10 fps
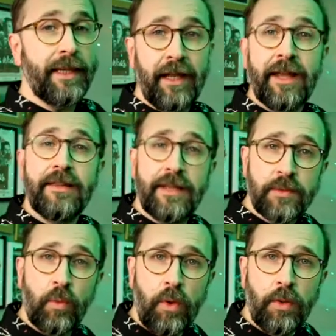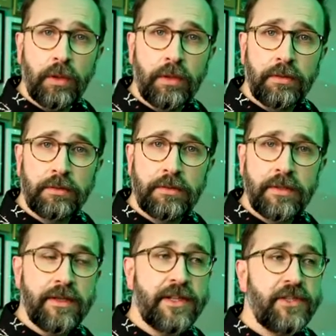like this wall.
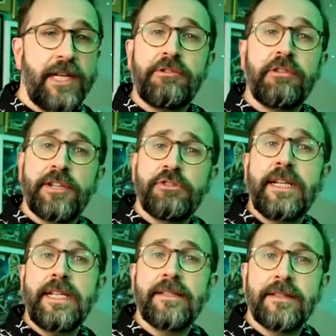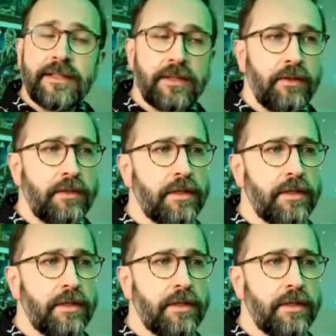Secret Retreat, that's called.